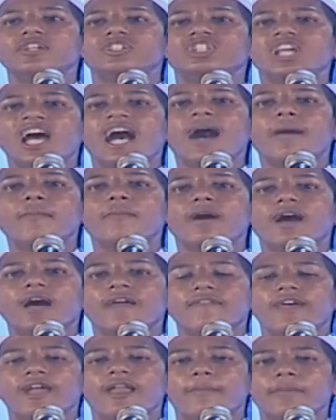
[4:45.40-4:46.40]
hijab
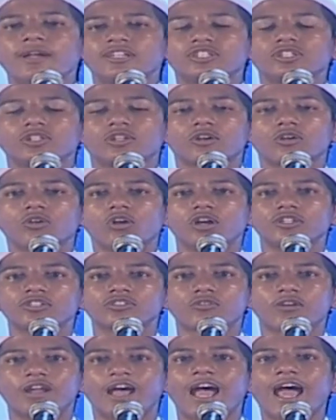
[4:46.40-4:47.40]
that are mentioned in the glorious
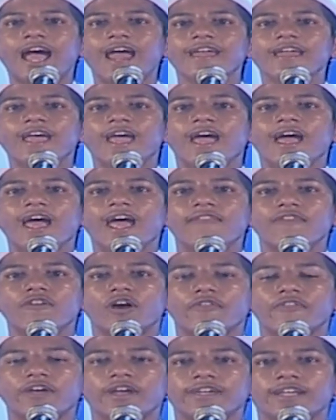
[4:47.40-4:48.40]
Quran and the
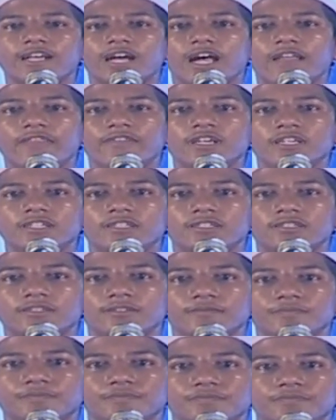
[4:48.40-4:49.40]
authentic
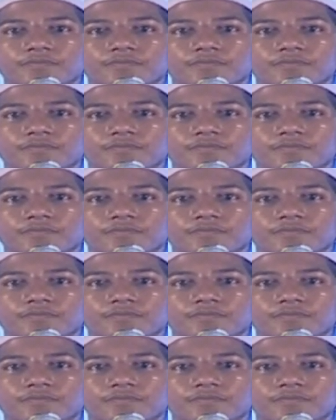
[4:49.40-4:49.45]
hadith.